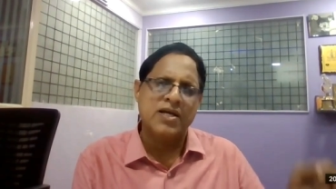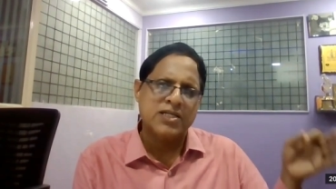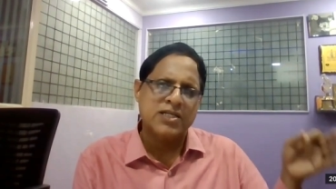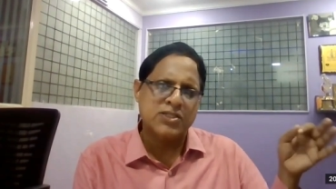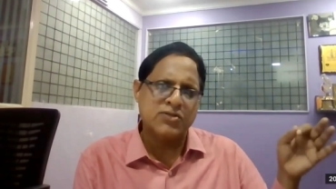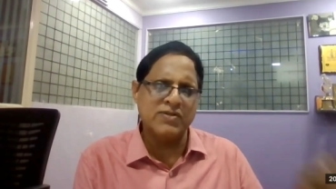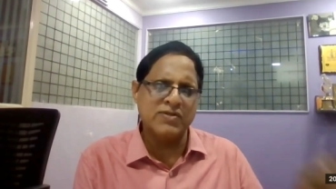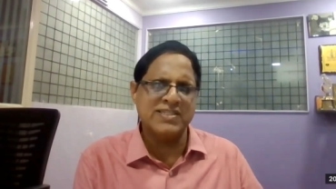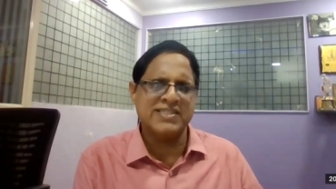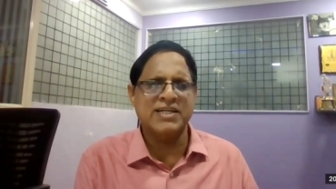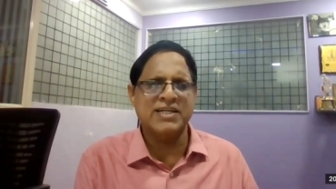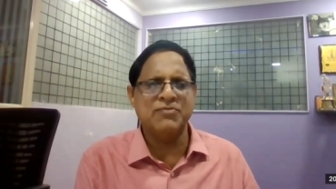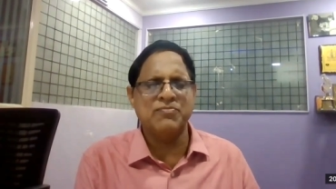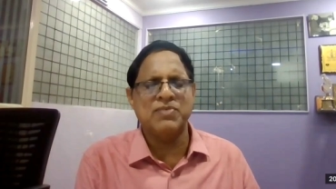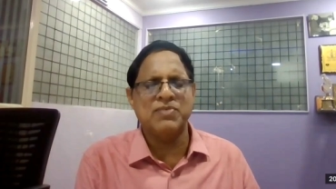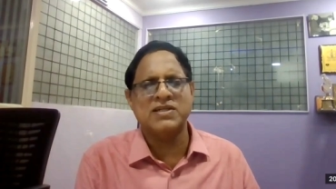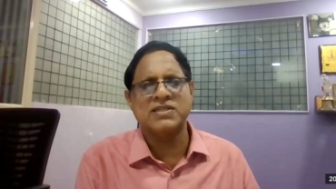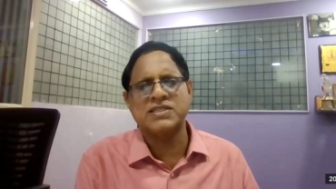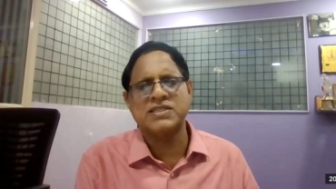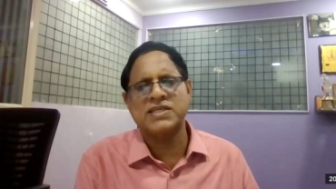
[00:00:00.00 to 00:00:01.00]
Swiss
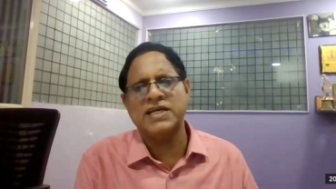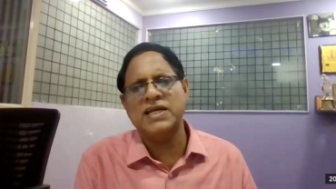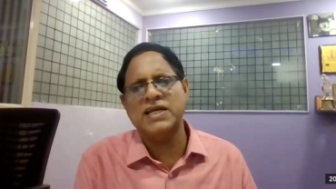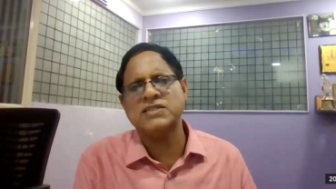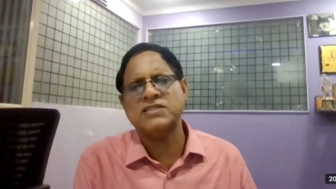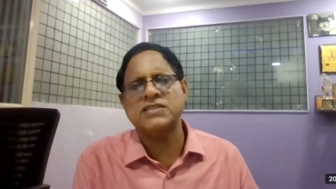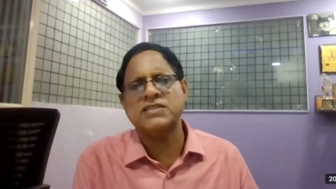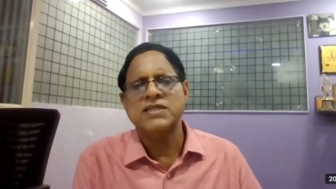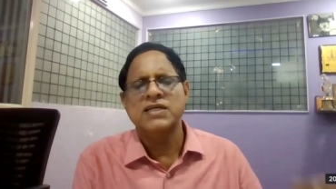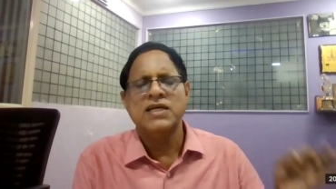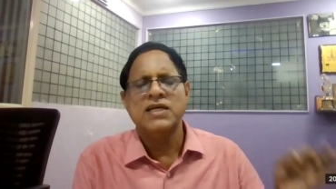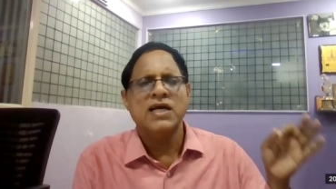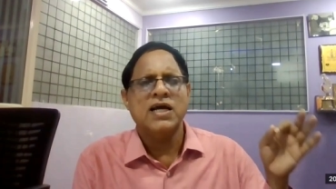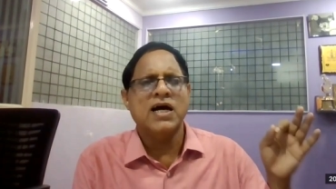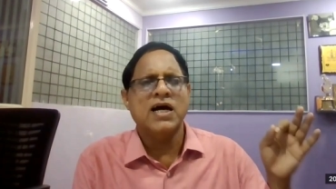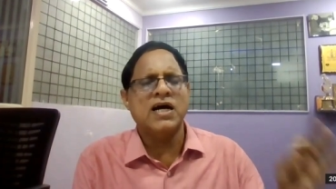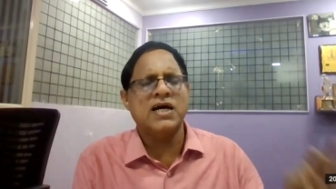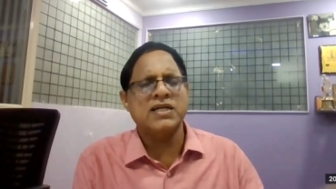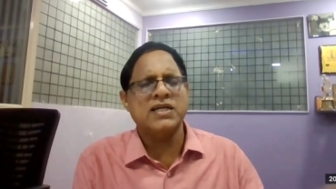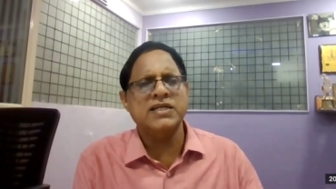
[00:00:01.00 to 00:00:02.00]
Ribbons case,
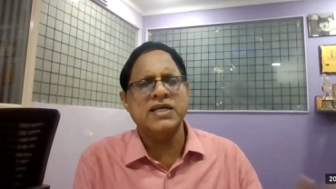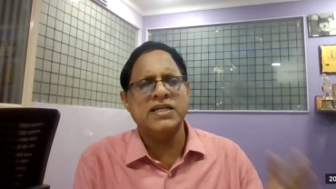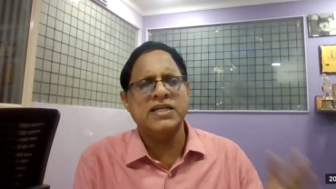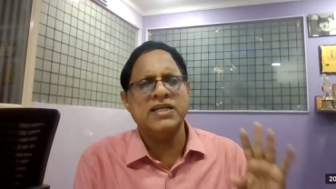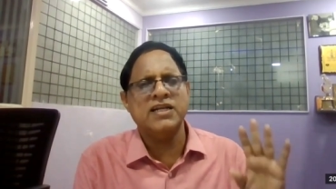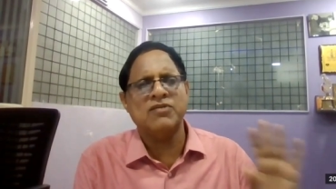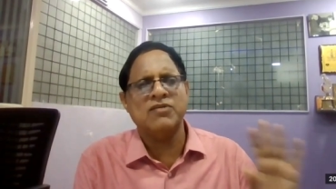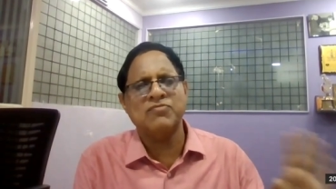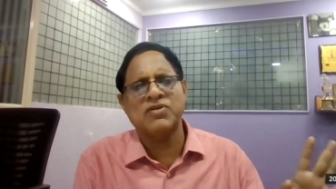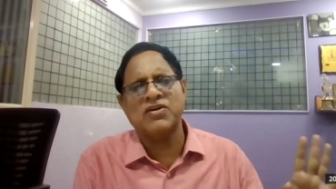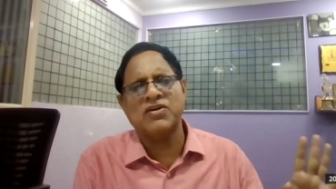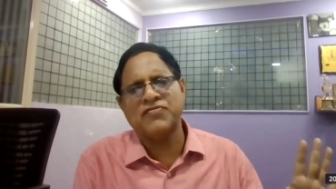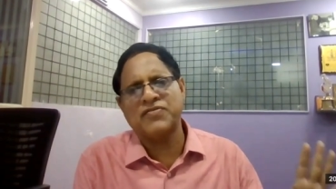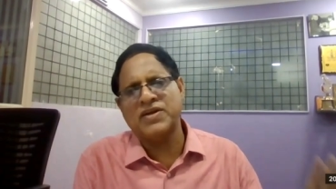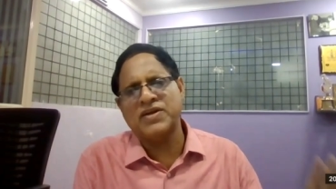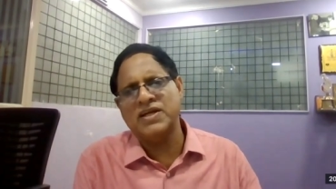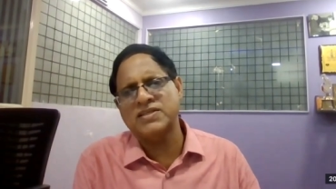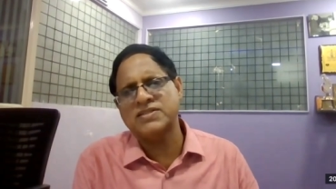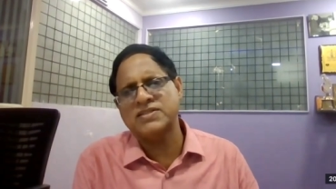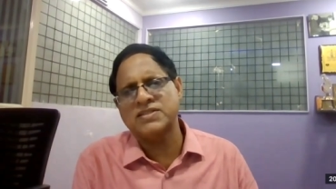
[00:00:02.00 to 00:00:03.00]
or any number of
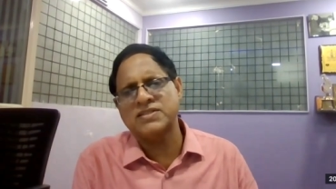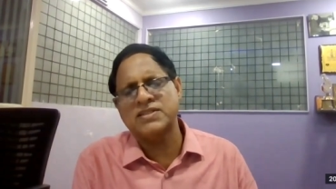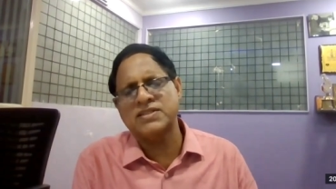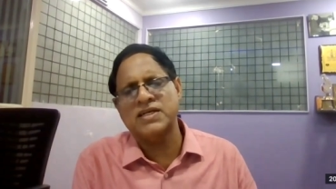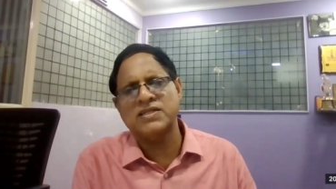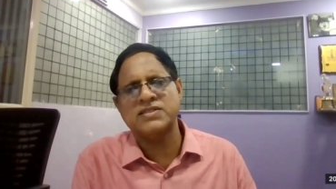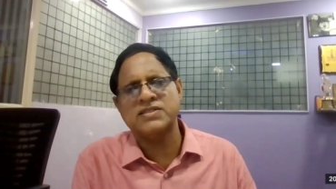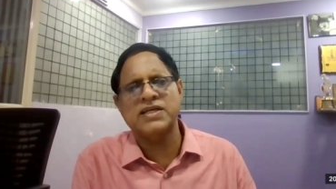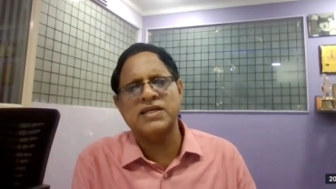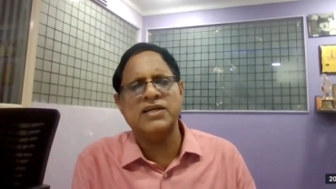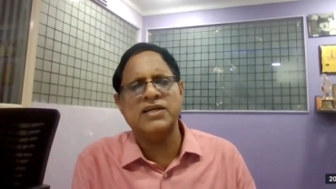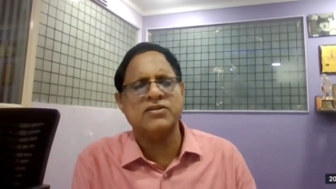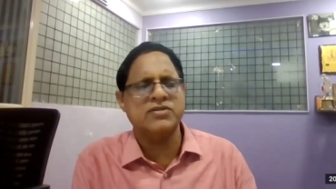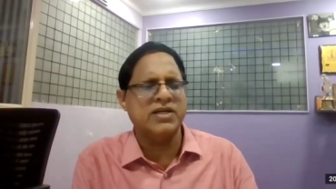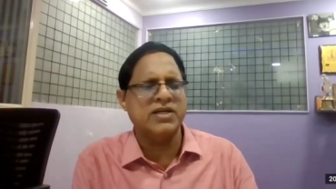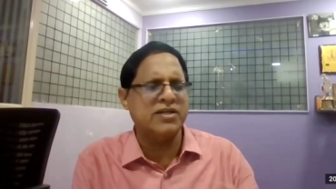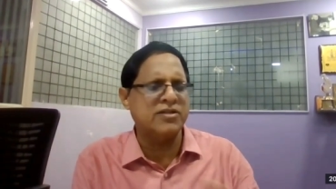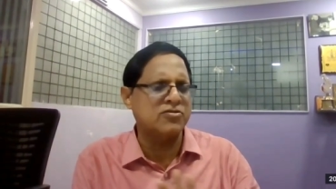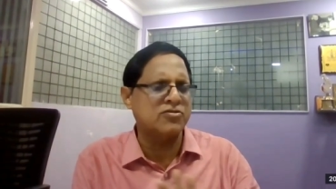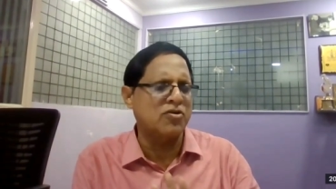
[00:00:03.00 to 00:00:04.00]
cases, they are saying
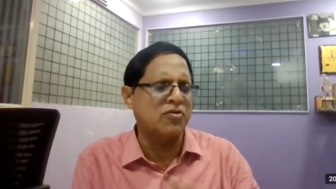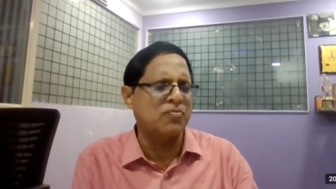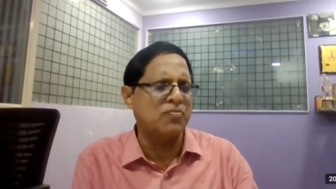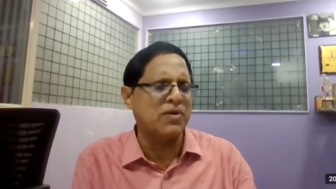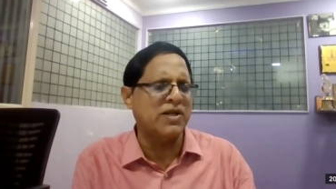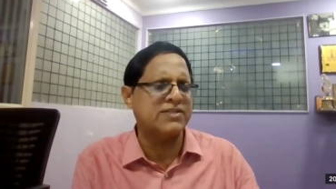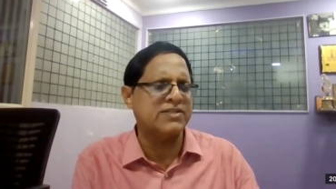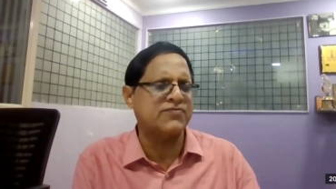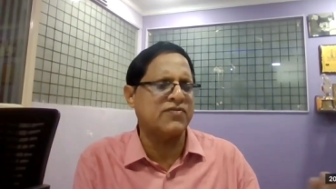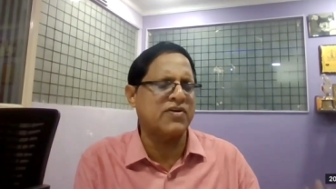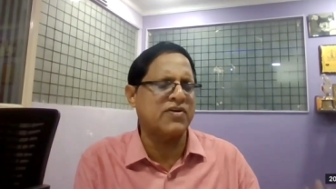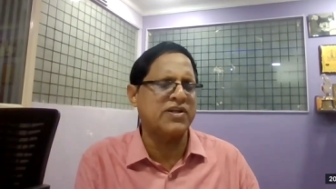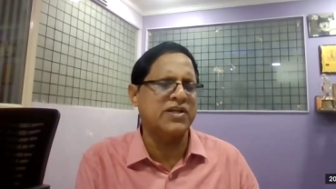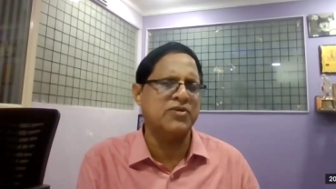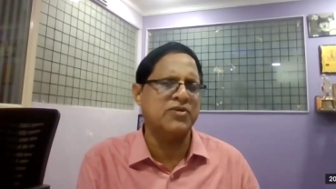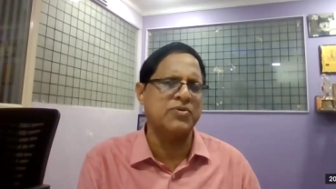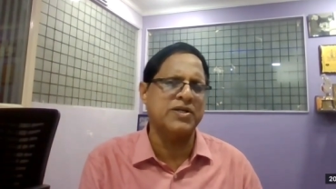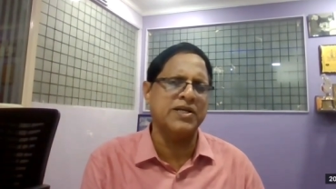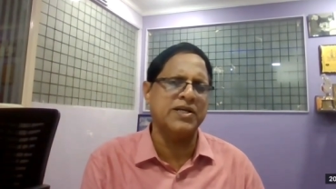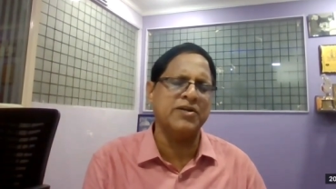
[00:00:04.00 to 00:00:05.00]
there is no place for
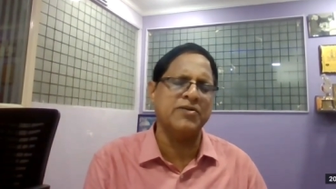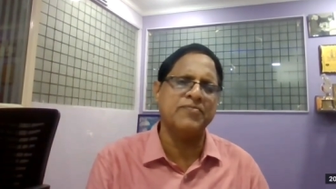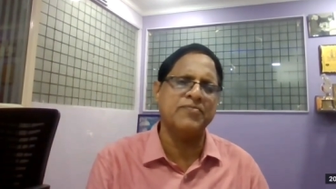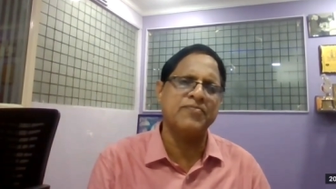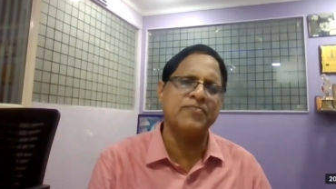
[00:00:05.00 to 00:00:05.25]
equity.